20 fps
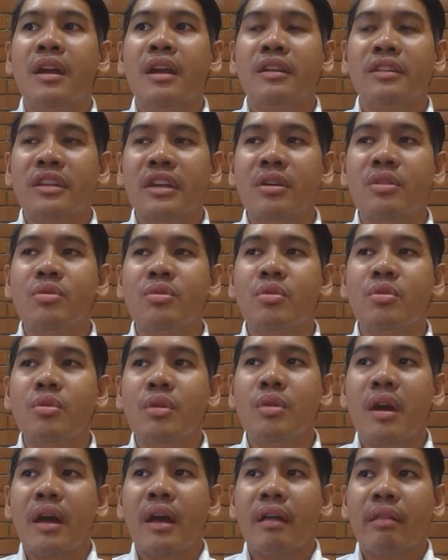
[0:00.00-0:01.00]

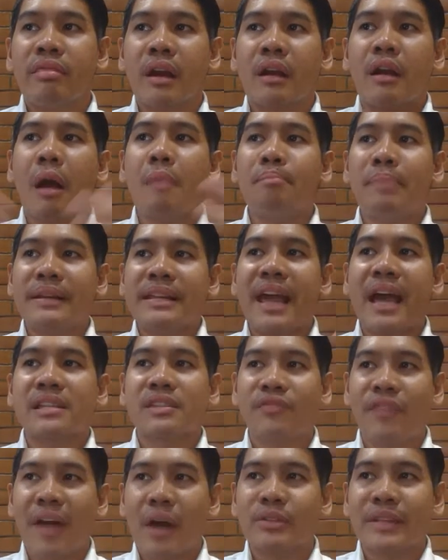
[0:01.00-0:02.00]
you, the company has
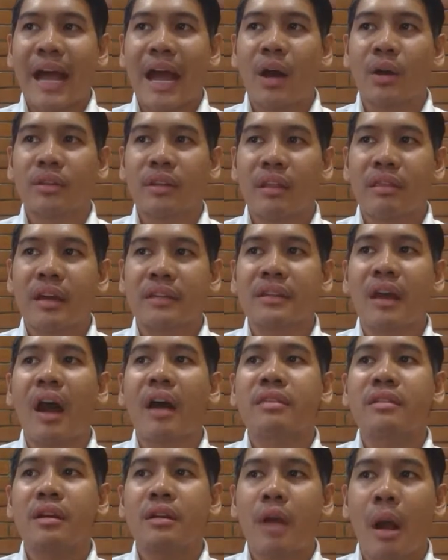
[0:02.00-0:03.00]
found out that
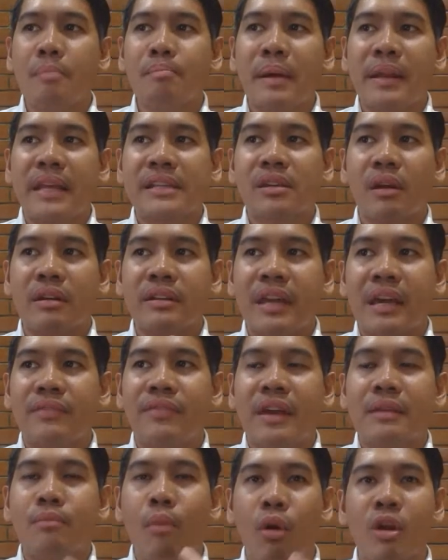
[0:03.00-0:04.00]
other companies are
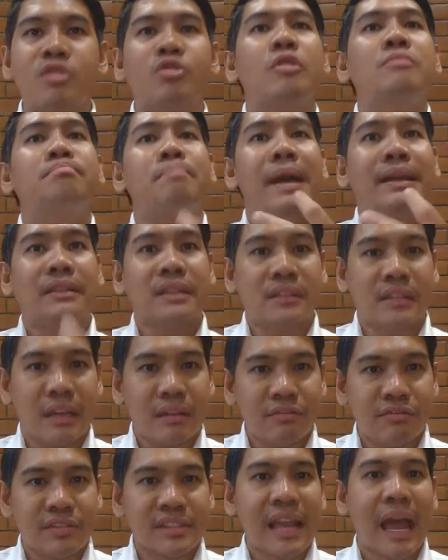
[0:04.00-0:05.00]
giving more
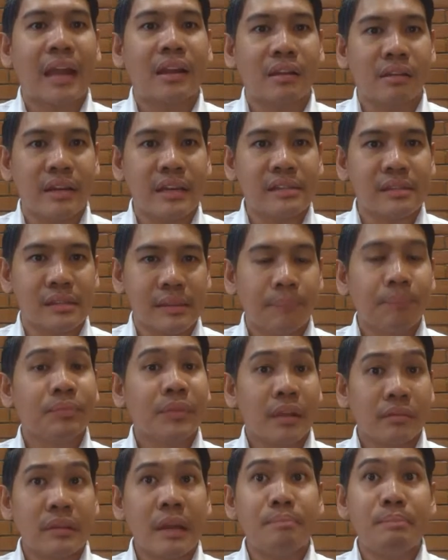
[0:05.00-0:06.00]
competitive salaries.
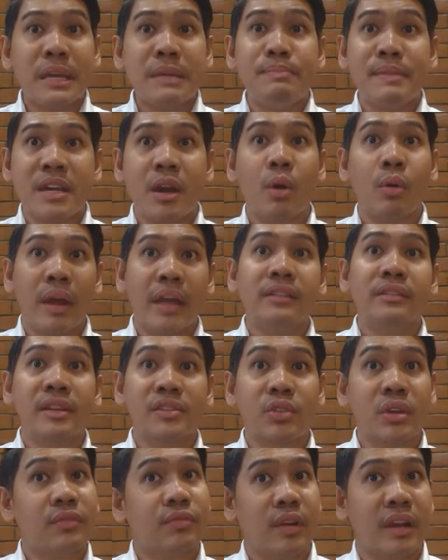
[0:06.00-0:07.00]
The BPO
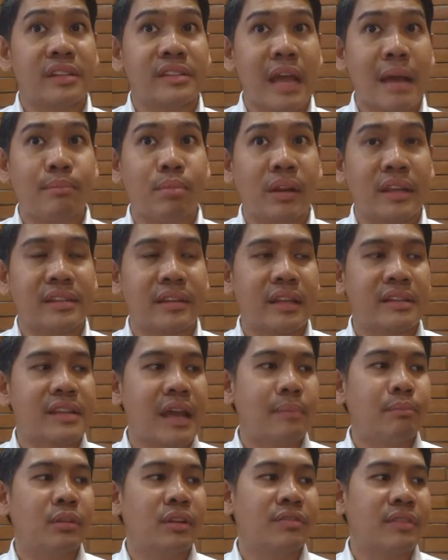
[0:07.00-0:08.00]
industry, for example, is an
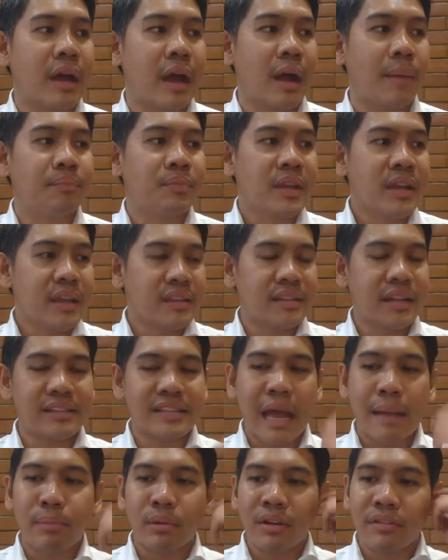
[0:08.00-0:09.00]
example of um, is an
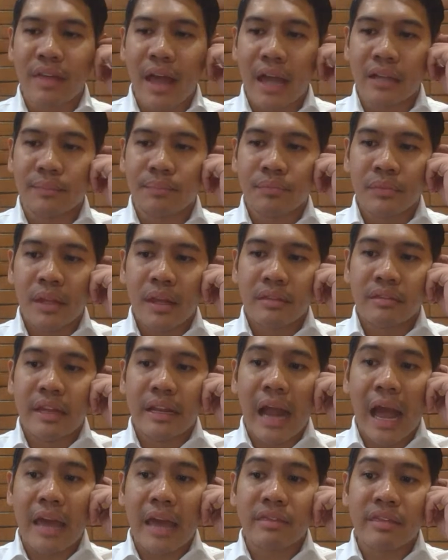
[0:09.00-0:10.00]
example of that
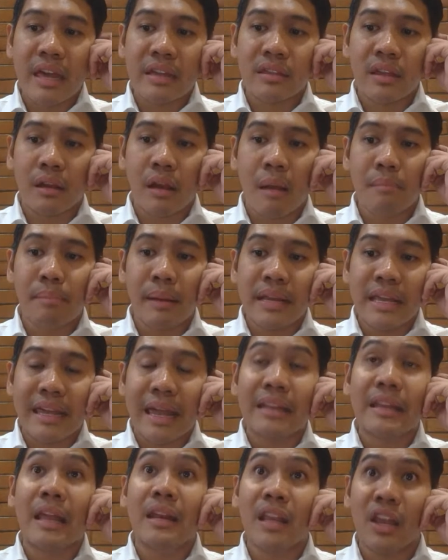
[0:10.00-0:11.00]
then I think the company
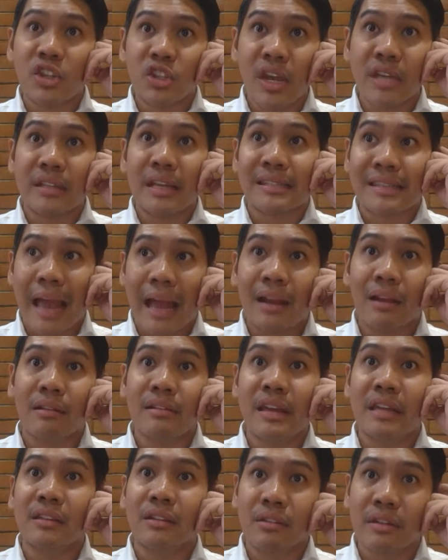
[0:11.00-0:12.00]
can initiate a
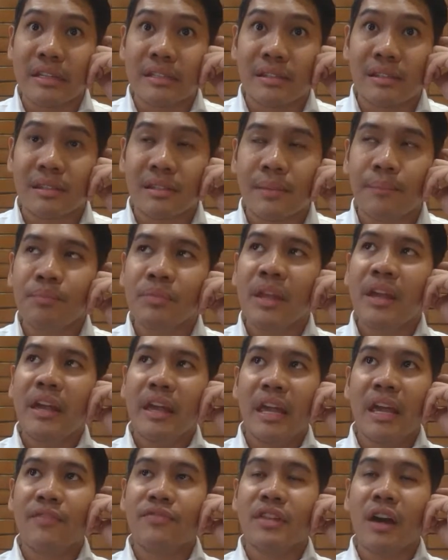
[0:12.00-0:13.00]
salary increase.
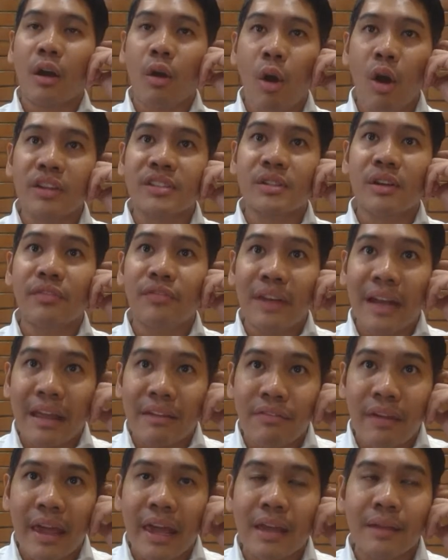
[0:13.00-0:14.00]
If the cost of
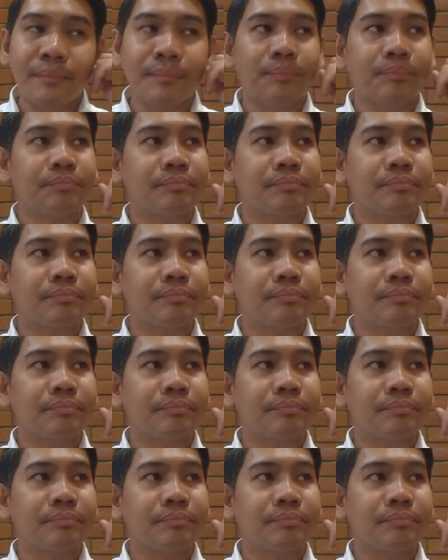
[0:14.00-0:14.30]
living